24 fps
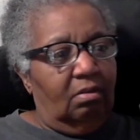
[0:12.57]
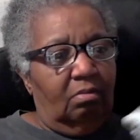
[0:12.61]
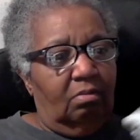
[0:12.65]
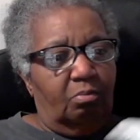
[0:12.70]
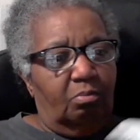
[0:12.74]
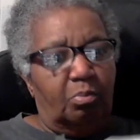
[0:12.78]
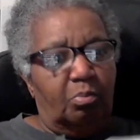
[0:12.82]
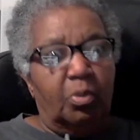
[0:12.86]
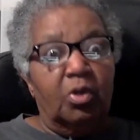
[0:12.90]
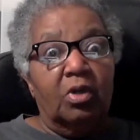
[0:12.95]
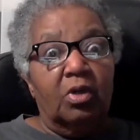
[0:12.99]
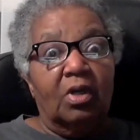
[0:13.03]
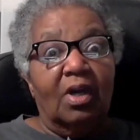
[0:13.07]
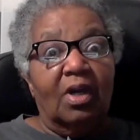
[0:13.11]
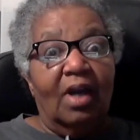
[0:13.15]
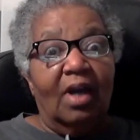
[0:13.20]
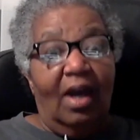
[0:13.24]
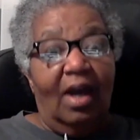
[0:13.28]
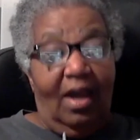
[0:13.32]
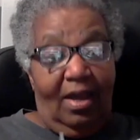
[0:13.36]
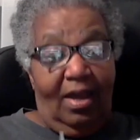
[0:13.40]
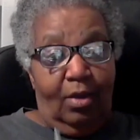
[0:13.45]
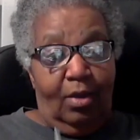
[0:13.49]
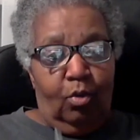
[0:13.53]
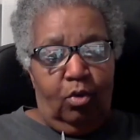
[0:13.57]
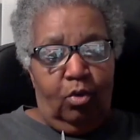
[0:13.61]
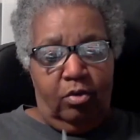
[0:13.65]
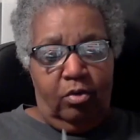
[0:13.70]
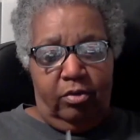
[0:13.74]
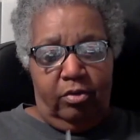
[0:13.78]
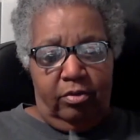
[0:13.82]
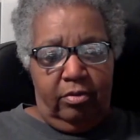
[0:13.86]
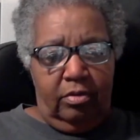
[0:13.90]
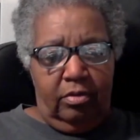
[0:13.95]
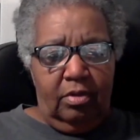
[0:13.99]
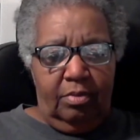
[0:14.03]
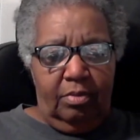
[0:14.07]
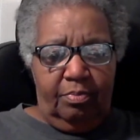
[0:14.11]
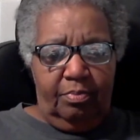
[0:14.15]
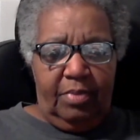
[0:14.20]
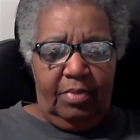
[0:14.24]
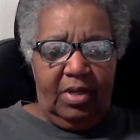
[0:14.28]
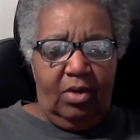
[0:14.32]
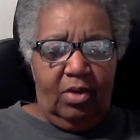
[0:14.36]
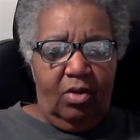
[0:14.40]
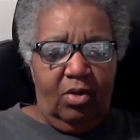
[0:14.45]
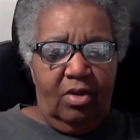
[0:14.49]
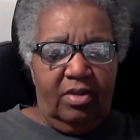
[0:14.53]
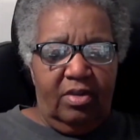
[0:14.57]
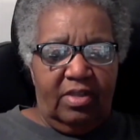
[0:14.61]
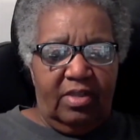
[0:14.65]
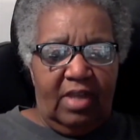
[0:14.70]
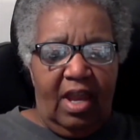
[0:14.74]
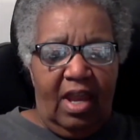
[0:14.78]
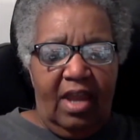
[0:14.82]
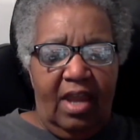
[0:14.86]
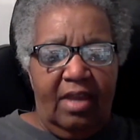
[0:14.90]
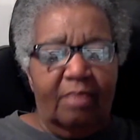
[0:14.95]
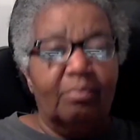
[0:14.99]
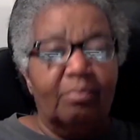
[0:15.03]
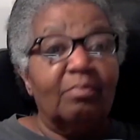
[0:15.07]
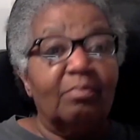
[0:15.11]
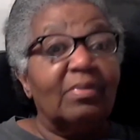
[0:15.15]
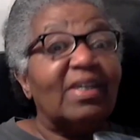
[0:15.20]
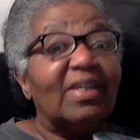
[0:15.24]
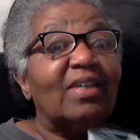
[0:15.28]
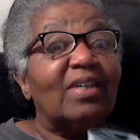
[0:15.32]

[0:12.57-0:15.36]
book I ordered because I'm